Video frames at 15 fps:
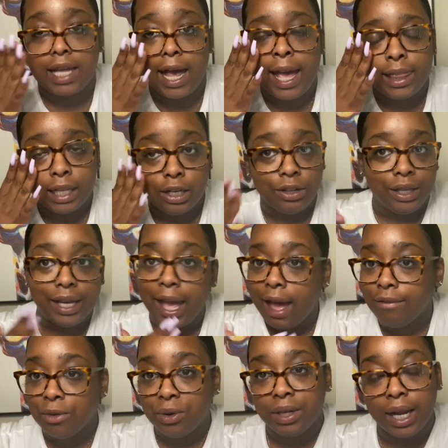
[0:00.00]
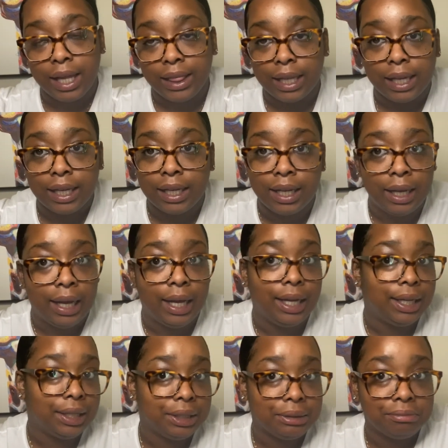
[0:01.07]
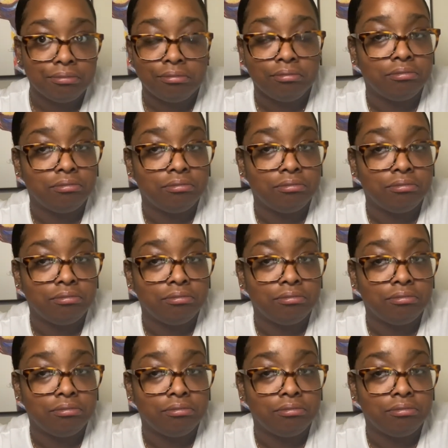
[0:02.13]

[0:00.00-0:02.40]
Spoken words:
I literally have on nothing,